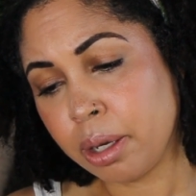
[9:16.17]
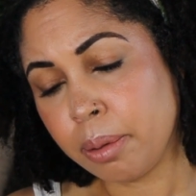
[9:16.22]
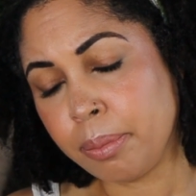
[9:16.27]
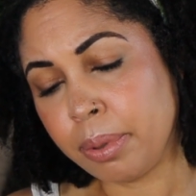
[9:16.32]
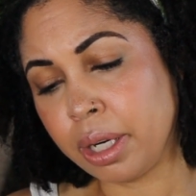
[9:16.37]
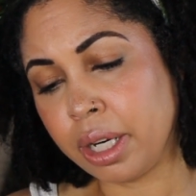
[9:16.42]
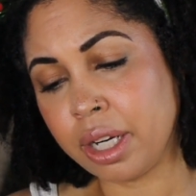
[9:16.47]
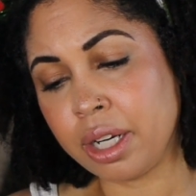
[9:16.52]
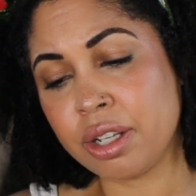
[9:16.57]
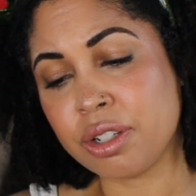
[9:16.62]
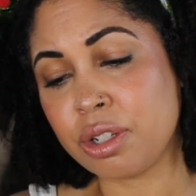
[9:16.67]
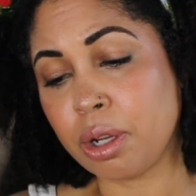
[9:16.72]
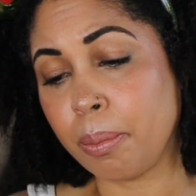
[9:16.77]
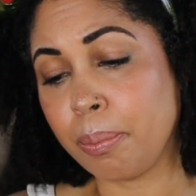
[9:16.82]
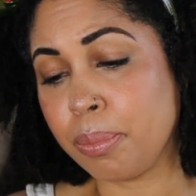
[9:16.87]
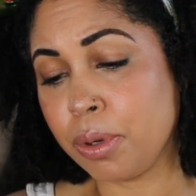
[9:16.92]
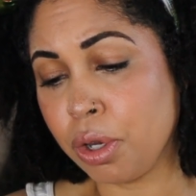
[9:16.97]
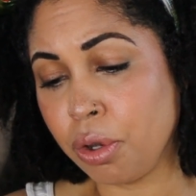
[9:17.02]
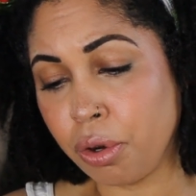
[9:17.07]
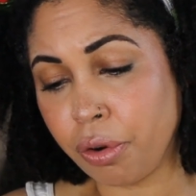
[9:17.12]
But it is a
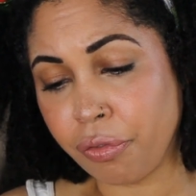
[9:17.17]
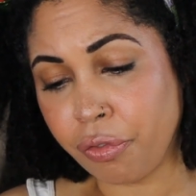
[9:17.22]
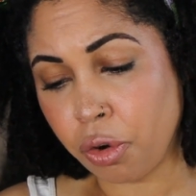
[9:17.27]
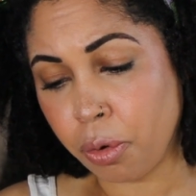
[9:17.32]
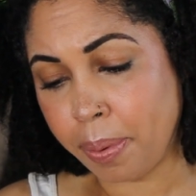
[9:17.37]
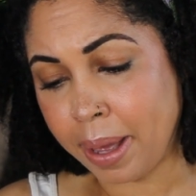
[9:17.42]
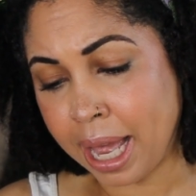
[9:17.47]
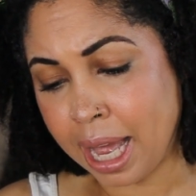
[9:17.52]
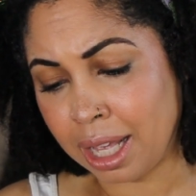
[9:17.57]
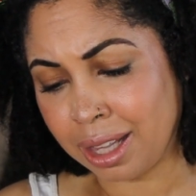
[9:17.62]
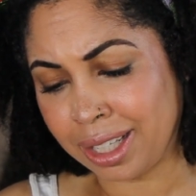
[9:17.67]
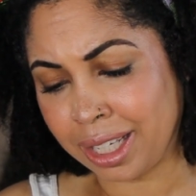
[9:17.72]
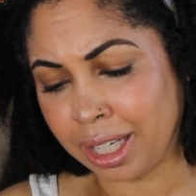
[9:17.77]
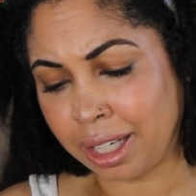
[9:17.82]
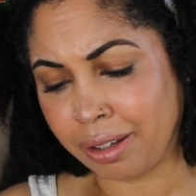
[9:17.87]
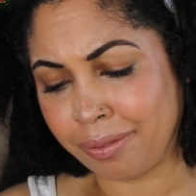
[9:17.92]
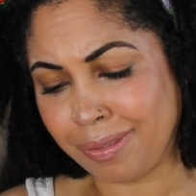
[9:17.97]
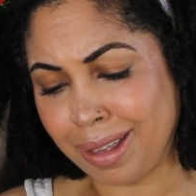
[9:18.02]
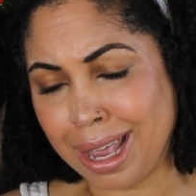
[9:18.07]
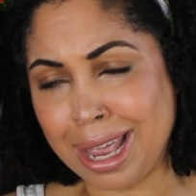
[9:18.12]
beautiful
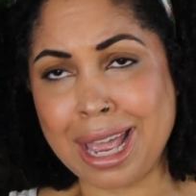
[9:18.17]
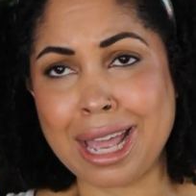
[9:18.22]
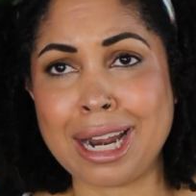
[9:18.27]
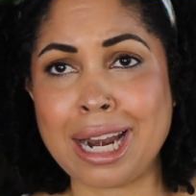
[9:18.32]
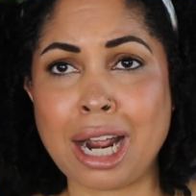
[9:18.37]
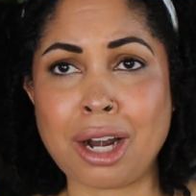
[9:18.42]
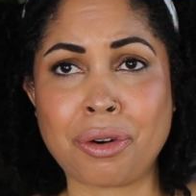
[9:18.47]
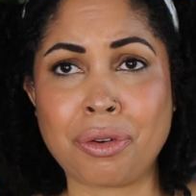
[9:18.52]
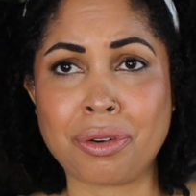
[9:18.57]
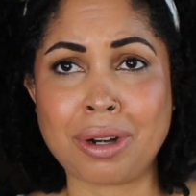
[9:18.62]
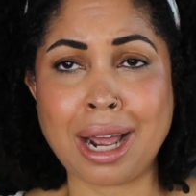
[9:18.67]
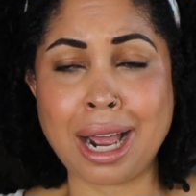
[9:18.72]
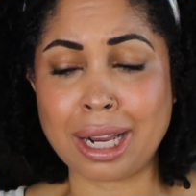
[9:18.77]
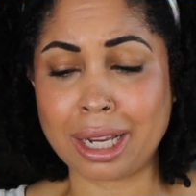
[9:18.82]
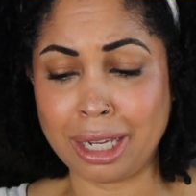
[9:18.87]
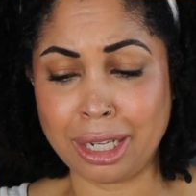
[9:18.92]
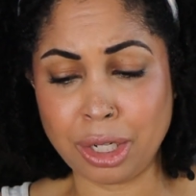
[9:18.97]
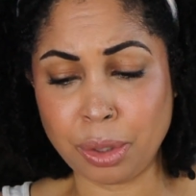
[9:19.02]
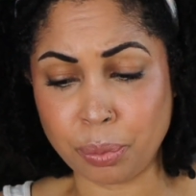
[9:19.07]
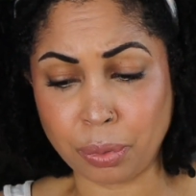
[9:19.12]
palette, and I don't
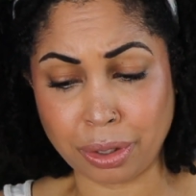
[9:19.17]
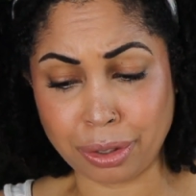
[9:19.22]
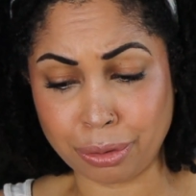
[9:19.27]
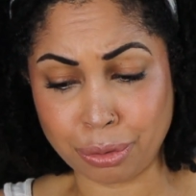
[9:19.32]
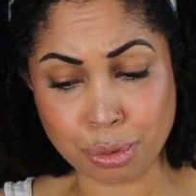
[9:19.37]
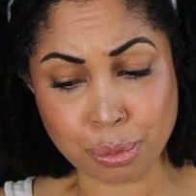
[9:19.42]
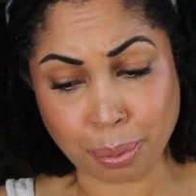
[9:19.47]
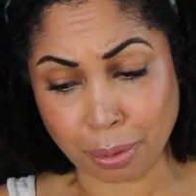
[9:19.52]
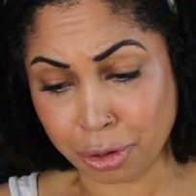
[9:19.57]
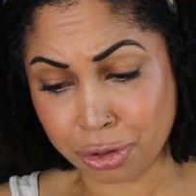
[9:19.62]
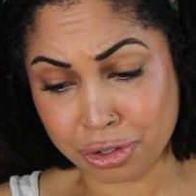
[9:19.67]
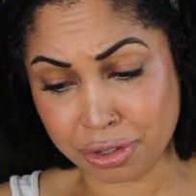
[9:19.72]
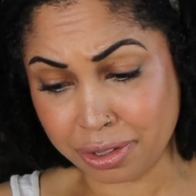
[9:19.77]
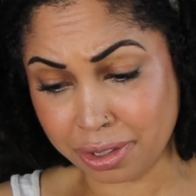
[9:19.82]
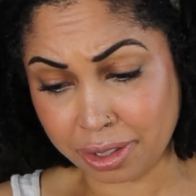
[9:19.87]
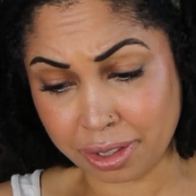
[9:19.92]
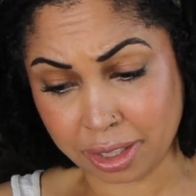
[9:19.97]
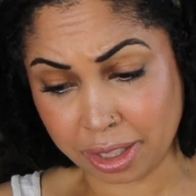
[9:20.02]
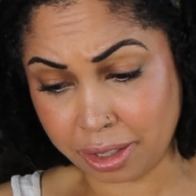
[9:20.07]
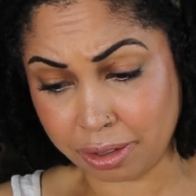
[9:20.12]
knock anyone who
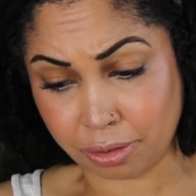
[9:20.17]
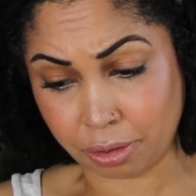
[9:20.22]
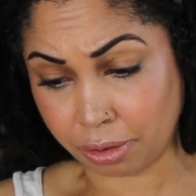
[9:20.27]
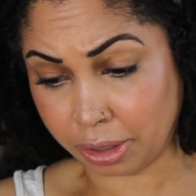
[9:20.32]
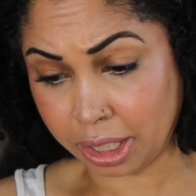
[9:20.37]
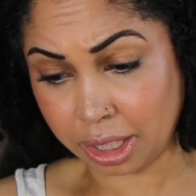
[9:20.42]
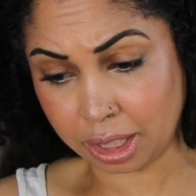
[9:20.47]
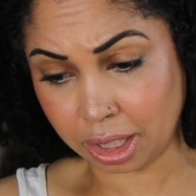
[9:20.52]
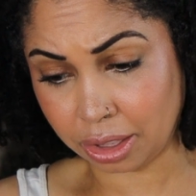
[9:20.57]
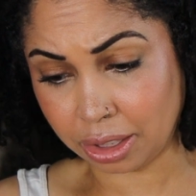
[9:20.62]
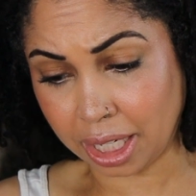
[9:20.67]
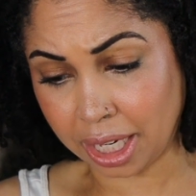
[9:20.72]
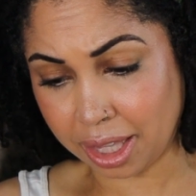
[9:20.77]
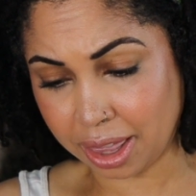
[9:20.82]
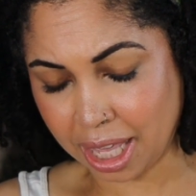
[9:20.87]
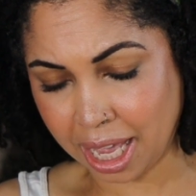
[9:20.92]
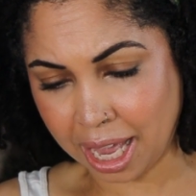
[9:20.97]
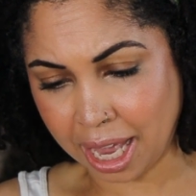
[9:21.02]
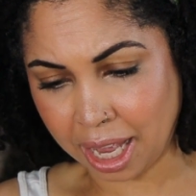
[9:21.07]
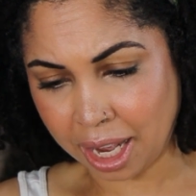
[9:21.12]
purchases it or anything like
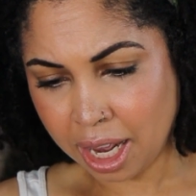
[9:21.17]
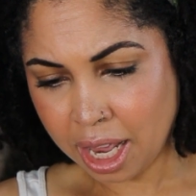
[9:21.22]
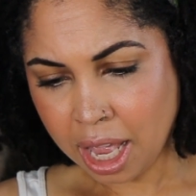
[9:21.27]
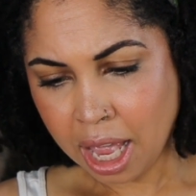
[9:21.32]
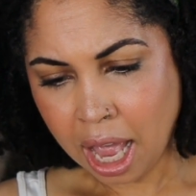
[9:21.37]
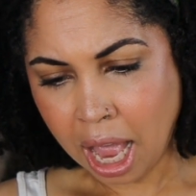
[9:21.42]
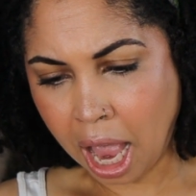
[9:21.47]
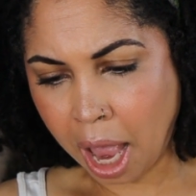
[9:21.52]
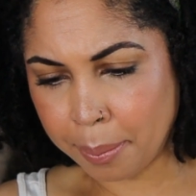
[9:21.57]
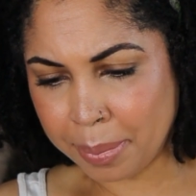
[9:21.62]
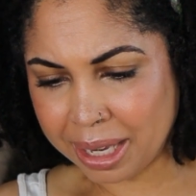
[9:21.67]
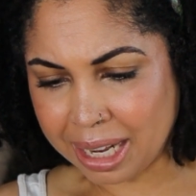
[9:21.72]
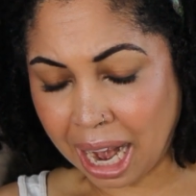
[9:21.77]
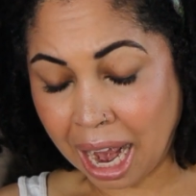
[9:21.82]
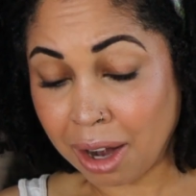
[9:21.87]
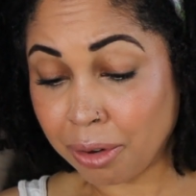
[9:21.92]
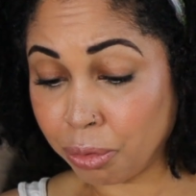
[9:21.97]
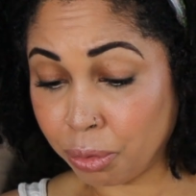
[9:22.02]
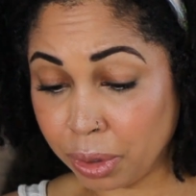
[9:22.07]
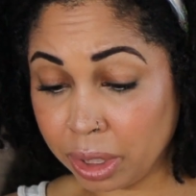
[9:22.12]
that. I mean,
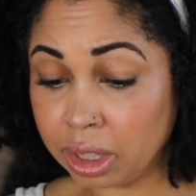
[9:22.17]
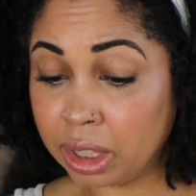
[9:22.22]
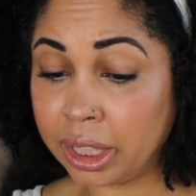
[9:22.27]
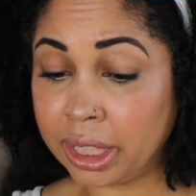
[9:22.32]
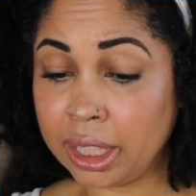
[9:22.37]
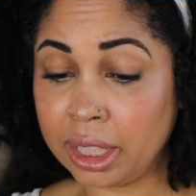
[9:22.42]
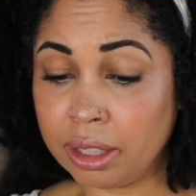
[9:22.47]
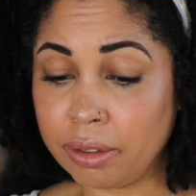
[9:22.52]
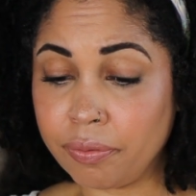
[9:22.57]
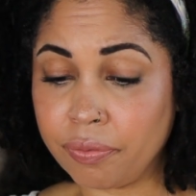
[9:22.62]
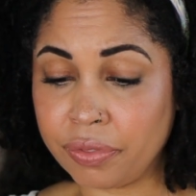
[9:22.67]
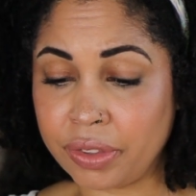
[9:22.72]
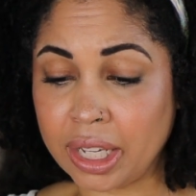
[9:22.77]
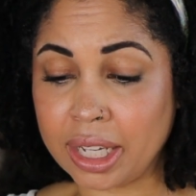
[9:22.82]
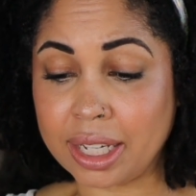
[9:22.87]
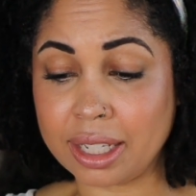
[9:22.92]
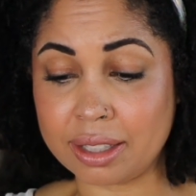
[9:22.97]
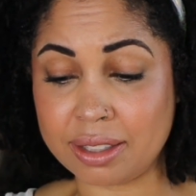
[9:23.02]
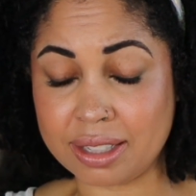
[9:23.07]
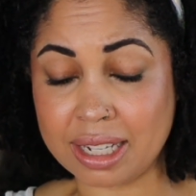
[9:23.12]
I really
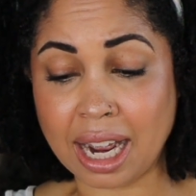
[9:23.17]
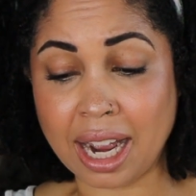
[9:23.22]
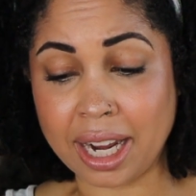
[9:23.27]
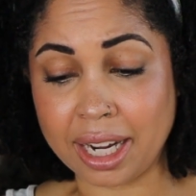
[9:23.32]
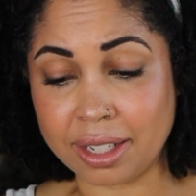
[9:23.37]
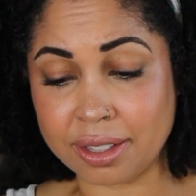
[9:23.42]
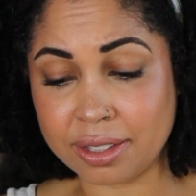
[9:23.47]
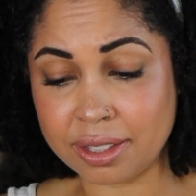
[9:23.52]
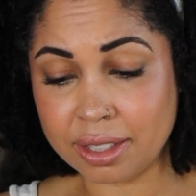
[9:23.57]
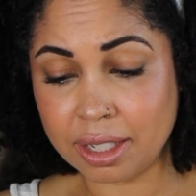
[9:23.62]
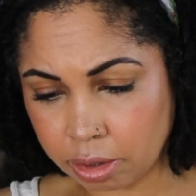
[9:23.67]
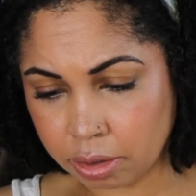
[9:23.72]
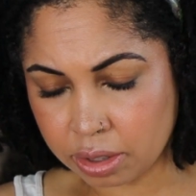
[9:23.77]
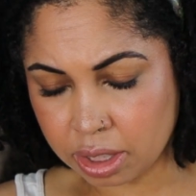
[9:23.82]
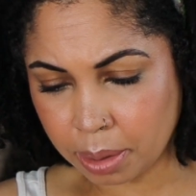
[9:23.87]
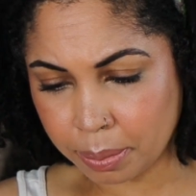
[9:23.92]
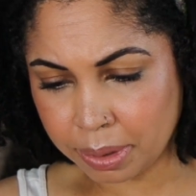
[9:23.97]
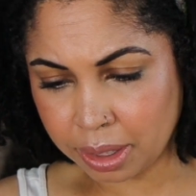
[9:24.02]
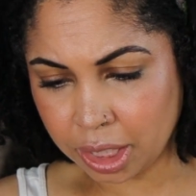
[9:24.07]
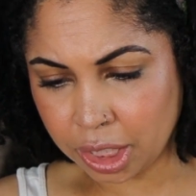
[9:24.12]
think it's nice.
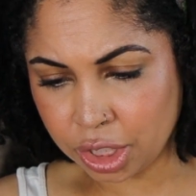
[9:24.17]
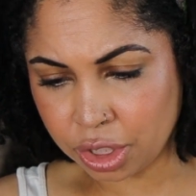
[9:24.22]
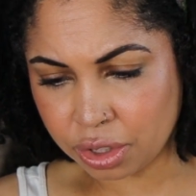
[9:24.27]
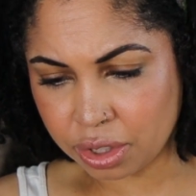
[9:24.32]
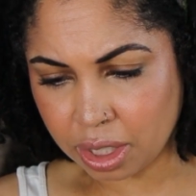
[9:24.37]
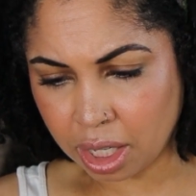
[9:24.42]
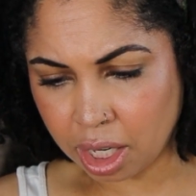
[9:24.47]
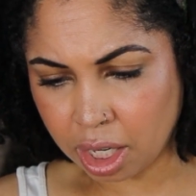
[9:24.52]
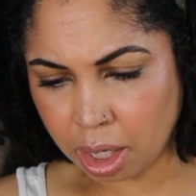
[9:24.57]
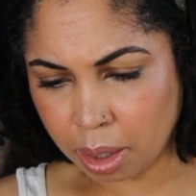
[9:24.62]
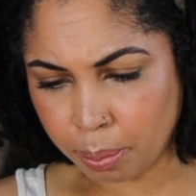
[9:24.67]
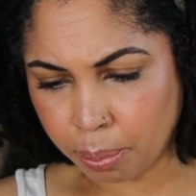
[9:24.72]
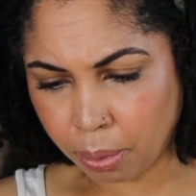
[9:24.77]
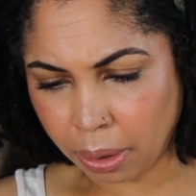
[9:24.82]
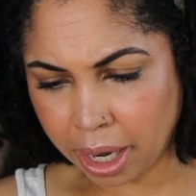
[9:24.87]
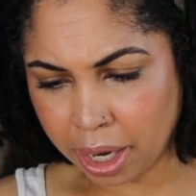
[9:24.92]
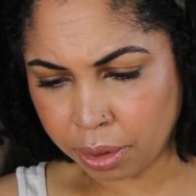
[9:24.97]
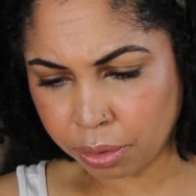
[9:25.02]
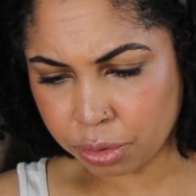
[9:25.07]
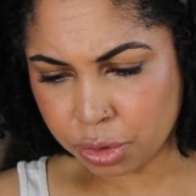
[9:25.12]
Some of these
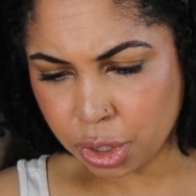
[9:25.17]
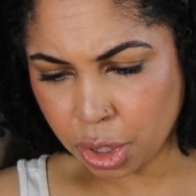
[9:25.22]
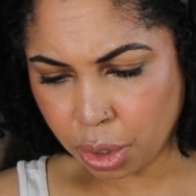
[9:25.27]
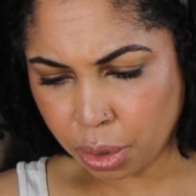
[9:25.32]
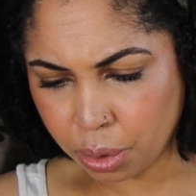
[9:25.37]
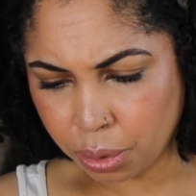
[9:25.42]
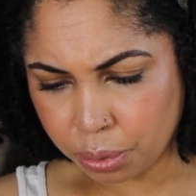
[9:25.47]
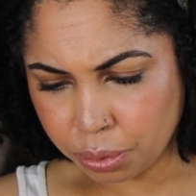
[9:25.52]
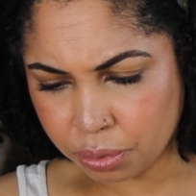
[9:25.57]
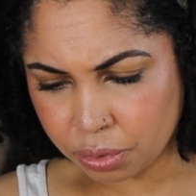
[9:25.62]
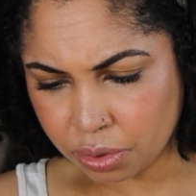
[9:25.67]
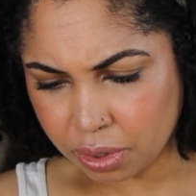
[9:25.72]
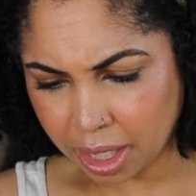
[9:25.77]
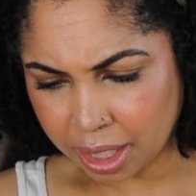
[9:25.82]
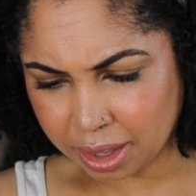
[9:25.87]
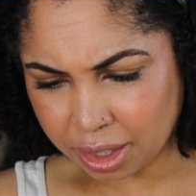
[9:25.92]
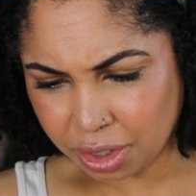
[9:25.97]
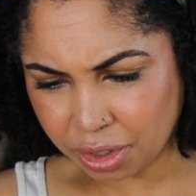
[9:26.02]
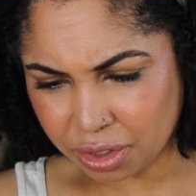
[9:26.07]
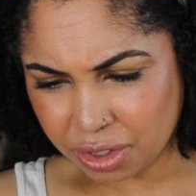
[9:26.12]
brown tones,
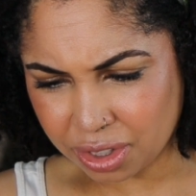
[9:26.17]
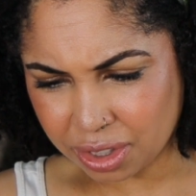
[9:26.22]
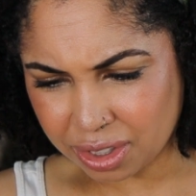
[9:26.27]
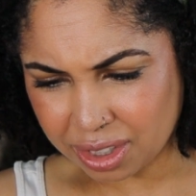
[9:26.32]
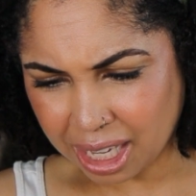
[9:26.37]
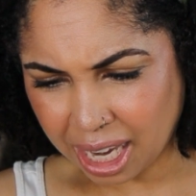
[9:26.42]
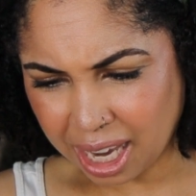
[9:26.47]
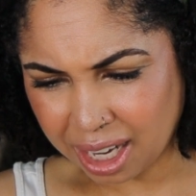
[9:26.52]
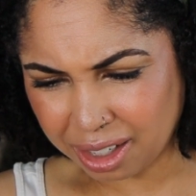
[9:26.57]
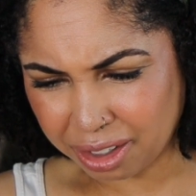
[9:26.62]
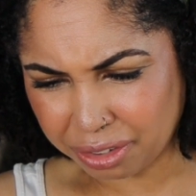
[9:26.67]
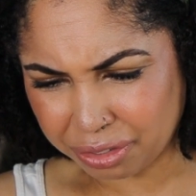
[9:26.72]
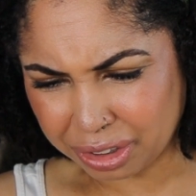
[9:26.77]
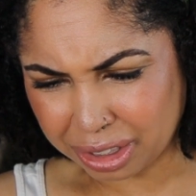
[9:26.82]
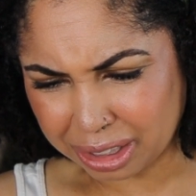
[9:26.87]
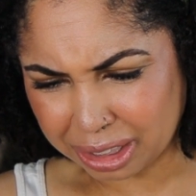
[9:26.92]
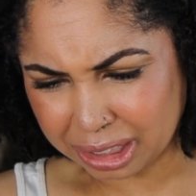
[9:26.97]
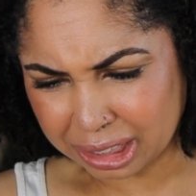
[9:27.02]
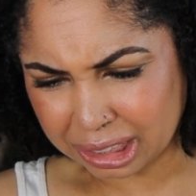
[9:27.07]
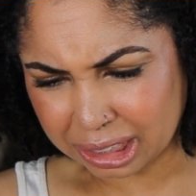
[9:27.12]
like there's this kind of
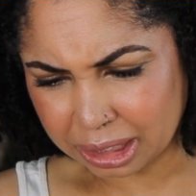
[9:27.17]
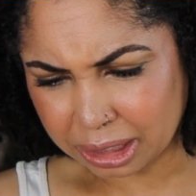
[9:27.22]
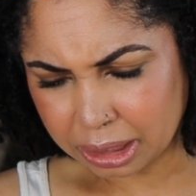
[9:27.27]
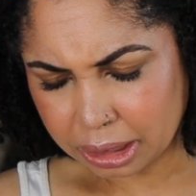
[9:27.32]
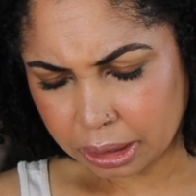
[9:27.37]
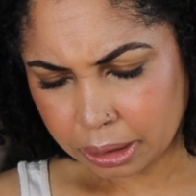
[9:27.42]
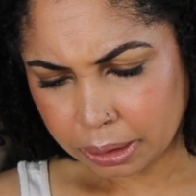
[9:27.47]
a,